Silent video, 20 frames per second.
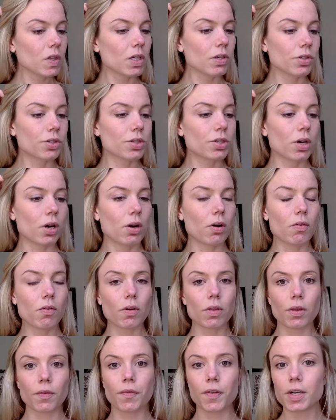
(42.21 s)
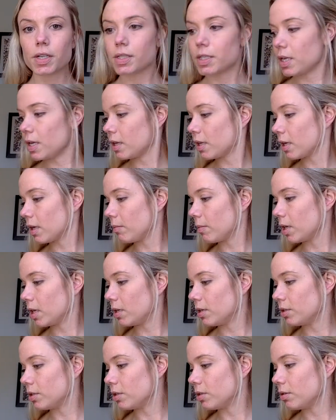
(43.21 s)
So the first thing that I'm
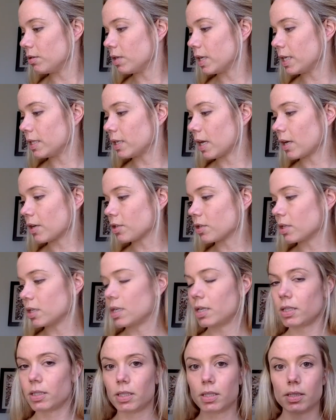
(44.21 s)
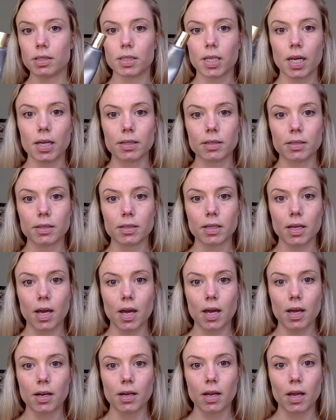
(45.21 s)
going to do is actually, this is Tint
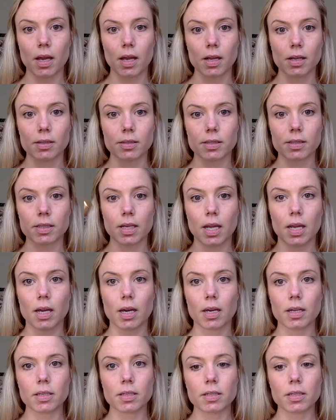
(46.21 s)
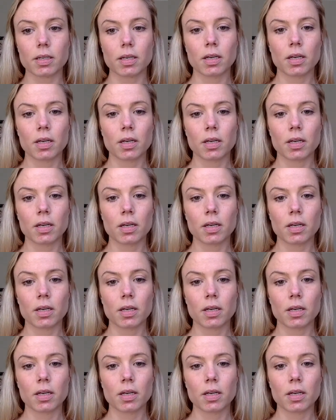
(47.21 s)
Skin in Sand.